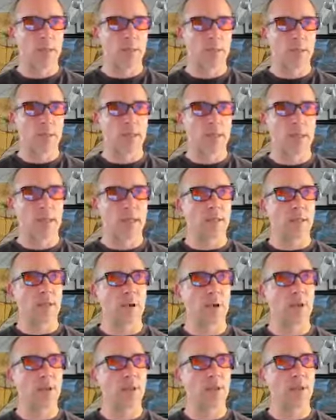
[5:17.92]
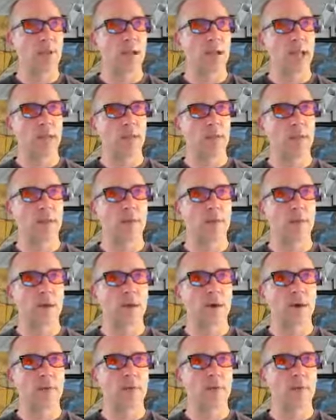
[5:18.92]
she's like, the only thing I could think
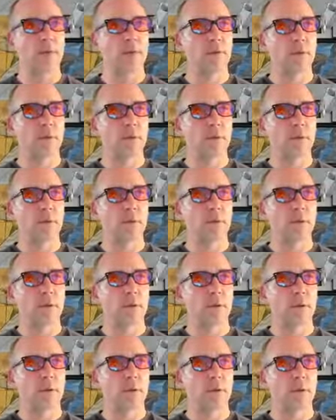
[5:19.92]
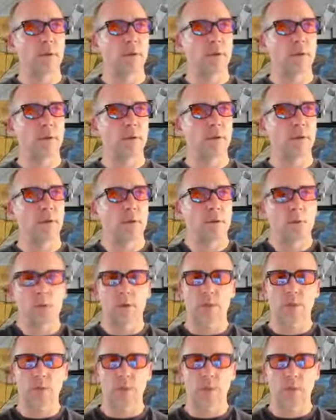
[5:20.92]
of that
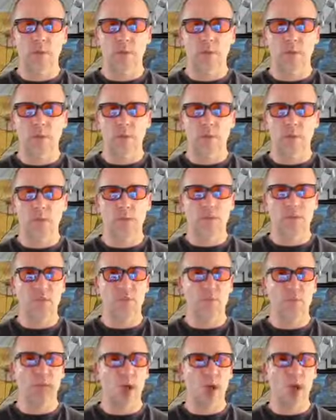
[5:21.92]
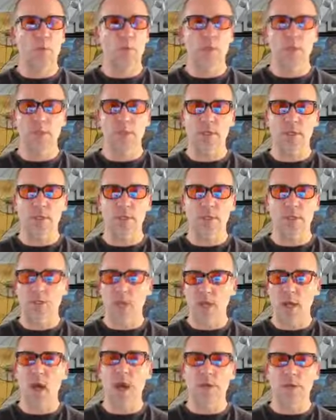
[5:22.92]
would give me hope is
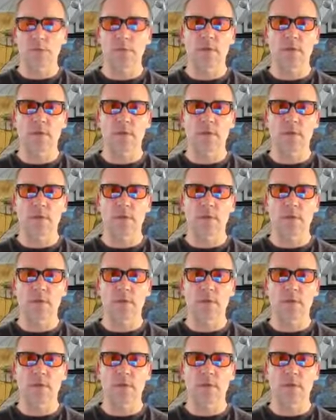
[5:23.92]
love.